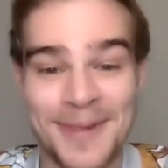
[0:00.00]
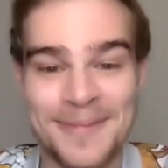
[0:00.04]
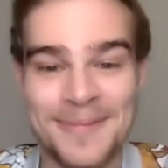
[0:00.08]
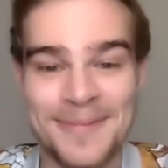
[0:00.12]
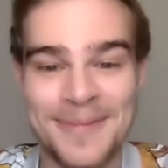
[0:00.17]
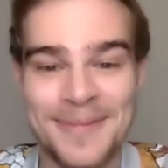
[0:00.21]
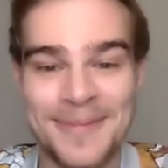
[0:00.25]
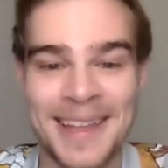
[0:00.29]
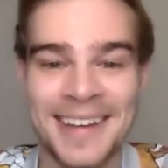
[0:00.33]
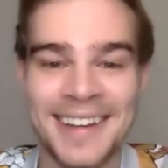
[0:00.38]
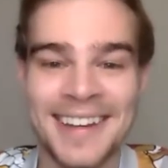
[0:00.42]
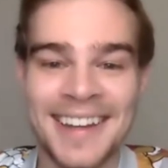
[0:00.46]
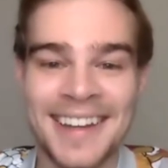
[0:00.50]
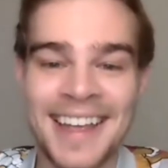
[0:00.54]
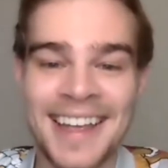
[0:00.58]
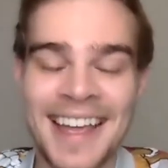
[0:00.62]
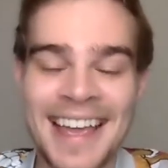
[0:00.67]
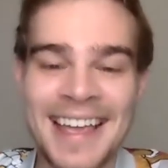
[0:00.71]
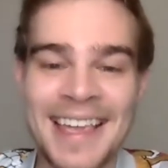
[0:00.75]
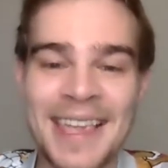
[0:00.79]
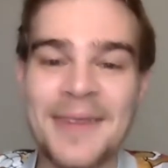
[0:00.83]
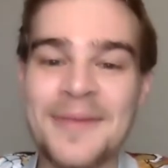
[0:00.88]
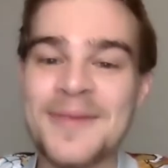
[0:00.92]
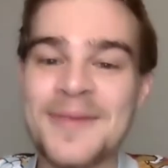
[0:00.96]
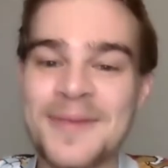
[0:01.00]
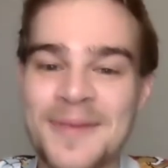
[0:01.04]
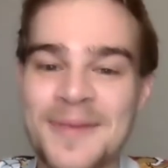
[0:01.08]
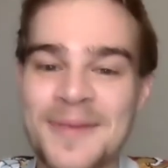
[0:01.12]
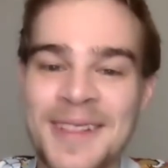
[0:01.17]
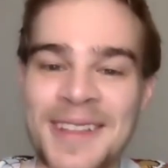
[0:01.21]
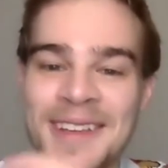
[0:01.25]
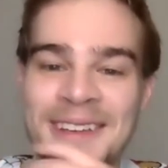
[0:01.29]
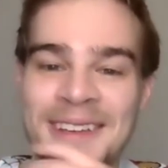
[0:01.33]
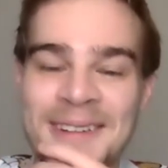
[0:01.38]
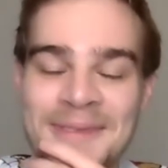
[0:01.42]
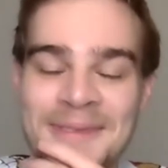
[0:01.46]
but he was
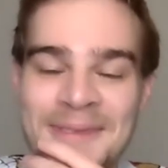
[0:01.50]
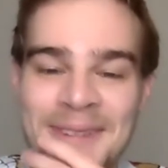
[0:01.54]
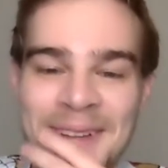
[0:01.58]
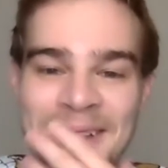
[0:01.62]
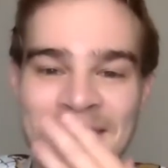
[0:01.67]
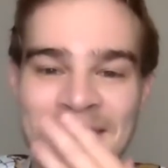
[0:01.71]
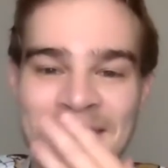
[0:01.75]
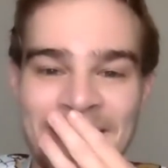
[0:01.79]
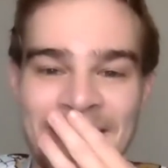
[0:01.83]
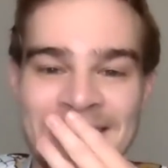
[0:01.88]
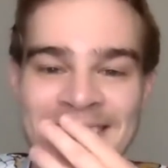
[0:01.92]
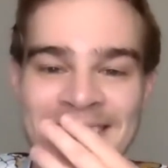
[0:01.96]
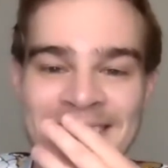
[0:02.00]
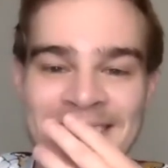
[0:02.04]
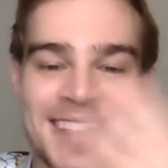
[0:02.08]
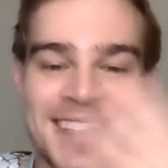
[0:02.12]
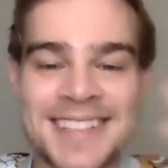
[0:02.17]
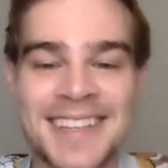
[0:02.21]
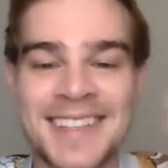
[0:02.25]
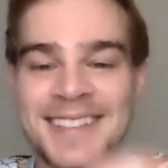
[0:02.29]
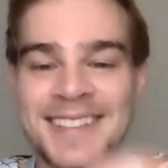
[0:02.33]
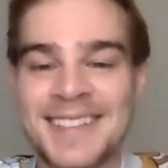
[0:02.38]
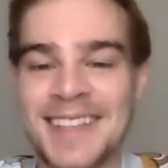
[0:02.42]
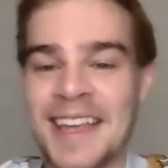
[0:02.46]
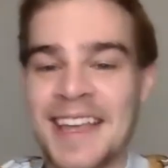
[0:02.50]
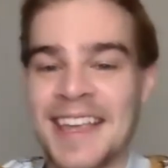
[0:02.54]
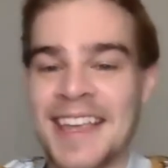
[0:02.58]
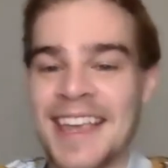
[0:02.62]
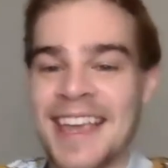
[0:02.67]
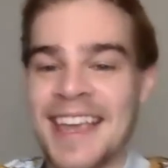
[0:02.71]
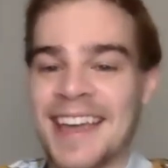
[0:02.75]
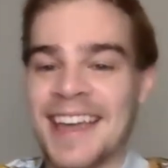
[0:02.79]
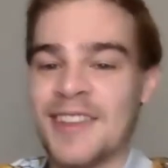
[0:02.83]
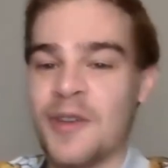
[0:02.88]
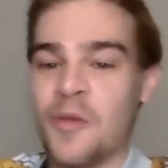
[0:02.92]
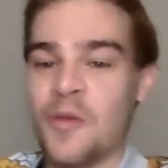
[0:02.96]
really really crazy because he
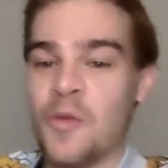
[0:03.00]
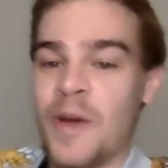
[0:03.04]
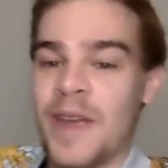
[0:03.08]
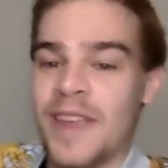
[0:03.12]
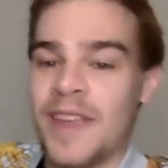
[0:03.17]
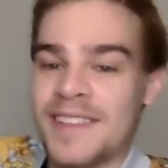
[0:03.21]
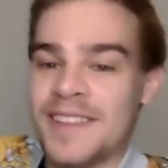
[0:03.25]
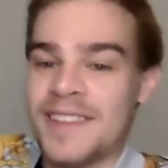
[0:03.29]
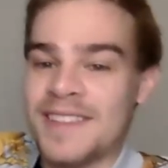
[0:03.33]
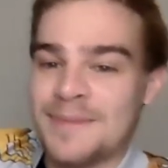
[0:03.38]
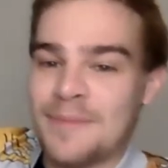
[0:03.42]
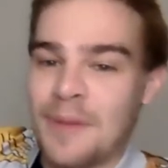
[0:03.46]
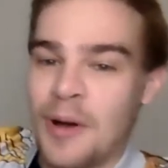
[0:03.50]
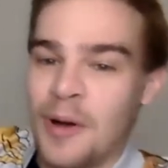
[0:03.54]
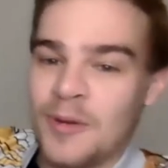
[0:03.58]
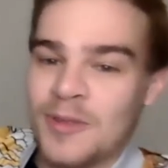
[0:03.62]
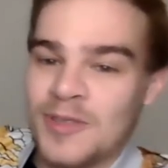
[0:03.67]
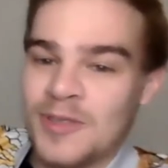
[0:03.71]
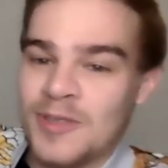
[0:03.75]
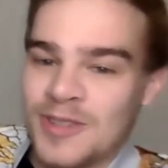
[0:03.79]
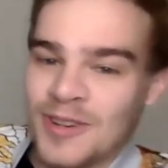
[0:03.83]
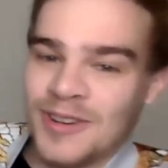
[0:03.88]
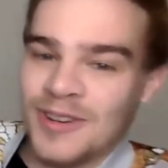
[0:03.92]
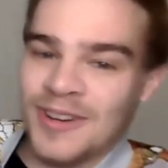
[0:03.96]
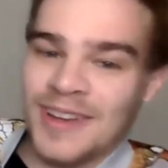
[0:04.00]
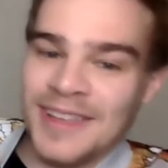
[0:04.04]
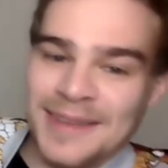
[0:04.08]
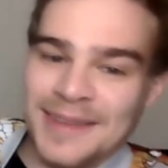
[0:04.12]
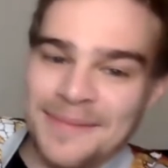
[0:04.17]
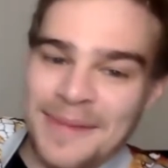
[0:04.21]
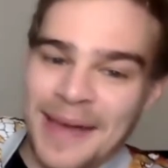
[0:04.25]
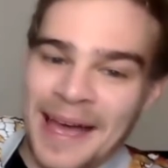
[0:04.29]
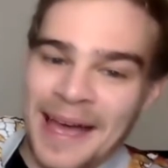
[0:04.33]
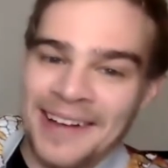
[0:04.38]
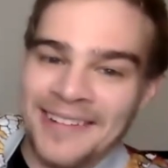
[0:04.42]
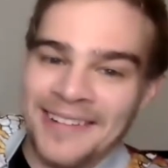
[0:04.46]
had the Wiz poster in the
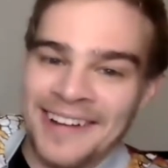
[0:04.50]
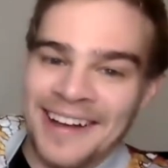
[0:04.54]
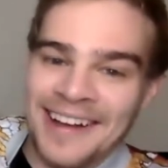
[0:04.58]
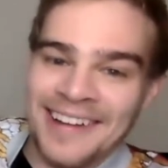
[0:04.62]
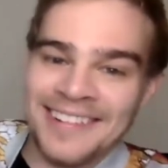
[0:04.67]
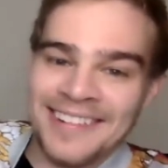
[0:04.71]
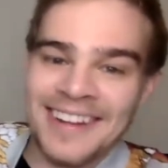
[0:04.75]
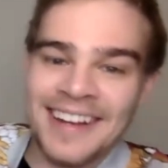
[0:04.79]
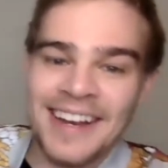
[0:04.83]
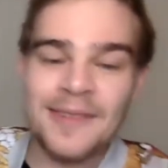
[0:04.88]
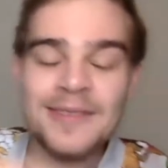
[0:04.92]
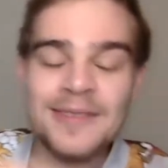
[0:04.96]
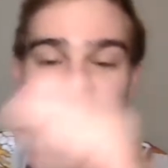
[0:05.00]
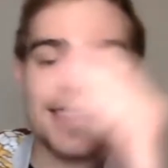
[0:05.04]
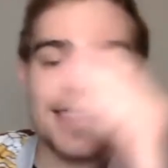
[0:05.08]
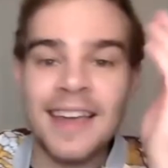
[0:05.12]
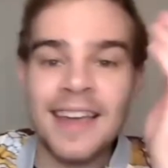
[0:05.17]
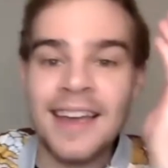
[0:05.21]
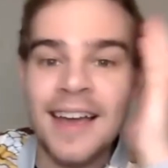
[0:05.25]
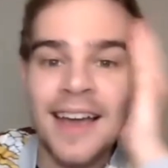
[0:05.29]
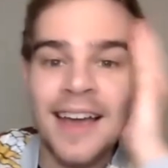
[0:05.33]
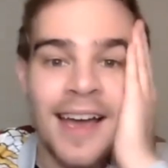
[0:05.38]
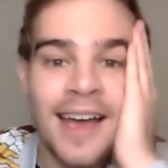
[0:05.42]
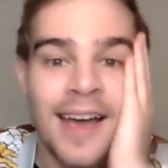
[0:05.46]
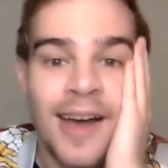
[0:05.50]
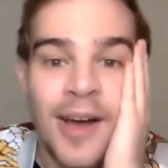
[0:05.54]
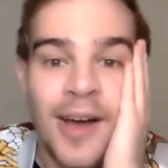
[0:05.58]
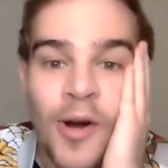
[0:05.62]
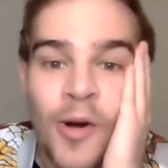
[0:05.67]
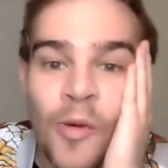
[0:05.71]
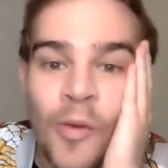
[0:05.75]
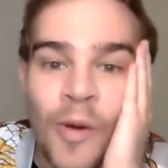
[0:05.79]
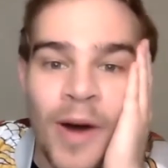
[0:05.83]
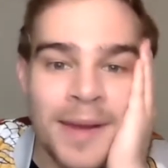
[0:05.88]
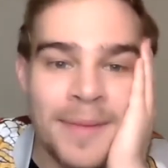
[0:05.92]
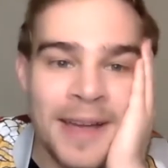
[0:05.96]
background, and I was like,
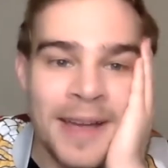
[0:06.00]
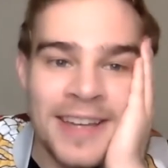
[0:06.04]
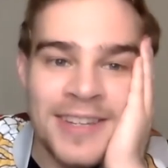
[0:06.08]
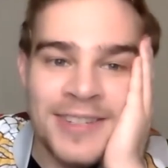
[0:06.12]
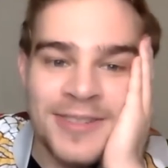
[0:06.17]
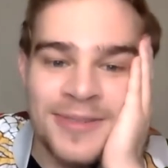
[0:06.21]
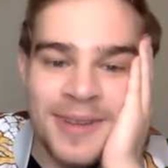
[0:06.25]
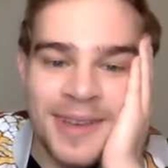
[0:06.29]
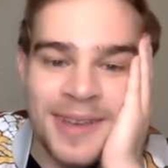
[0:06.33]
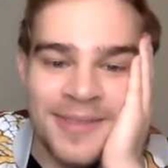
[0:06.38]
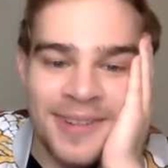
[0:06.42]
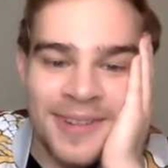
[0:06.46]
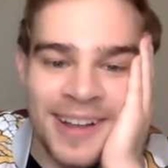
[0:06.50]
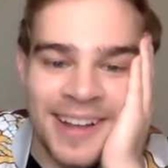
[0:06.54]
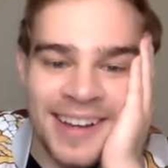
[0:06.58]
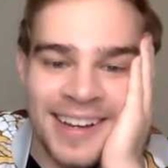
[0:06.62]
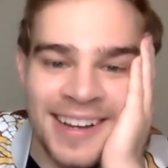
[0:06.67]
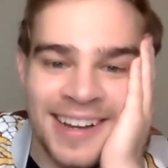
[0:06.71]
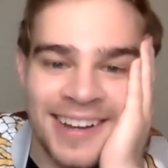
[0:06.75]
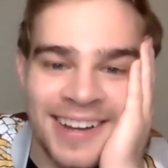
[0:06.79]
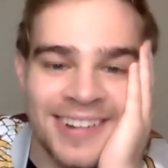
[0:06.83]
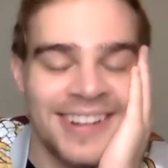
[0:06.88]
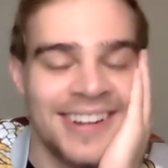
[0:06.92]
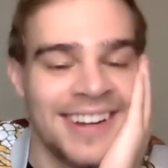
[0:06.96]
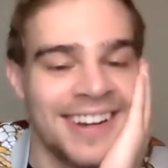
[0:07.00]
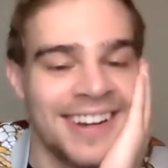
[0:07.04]
what am I doing right now?